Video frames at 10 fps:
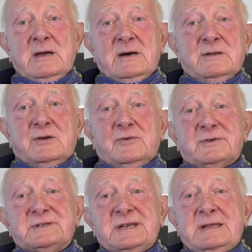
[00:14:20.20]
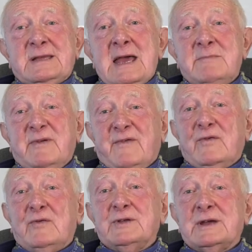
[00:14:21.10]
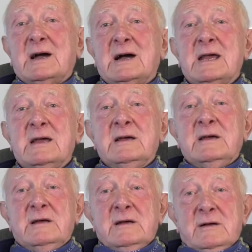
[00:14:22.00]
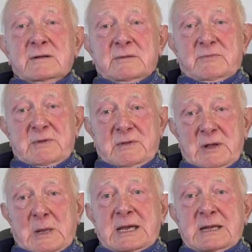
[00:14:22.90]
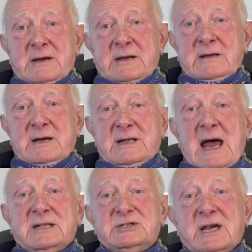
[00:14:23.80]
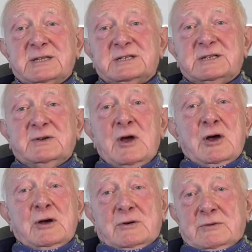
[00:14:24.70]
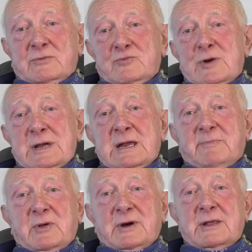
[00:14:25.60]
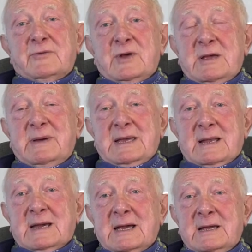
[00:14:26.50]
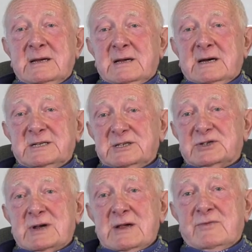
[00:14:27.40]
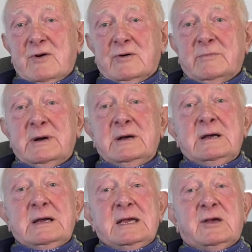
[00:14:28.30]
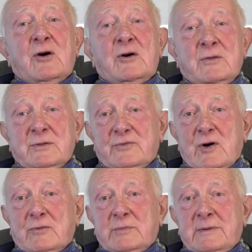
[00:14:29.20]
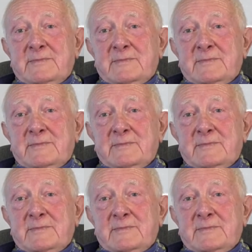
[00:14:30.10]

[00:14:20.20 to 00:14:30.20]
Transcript: And of course he then, before the guy, the leader, had chance to redeploy the re-belay as a straight rope, he got on the rope